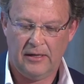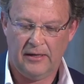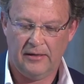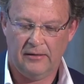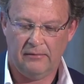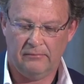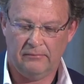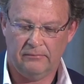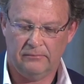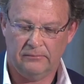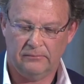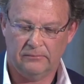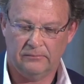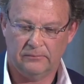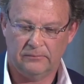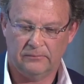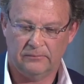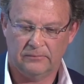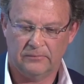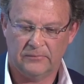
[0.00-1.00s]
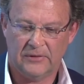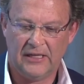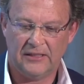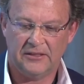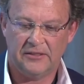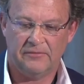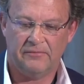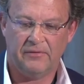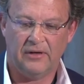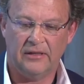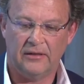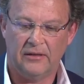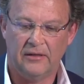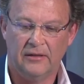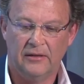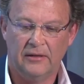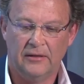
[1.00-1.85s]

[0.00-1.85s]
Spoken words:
and classified.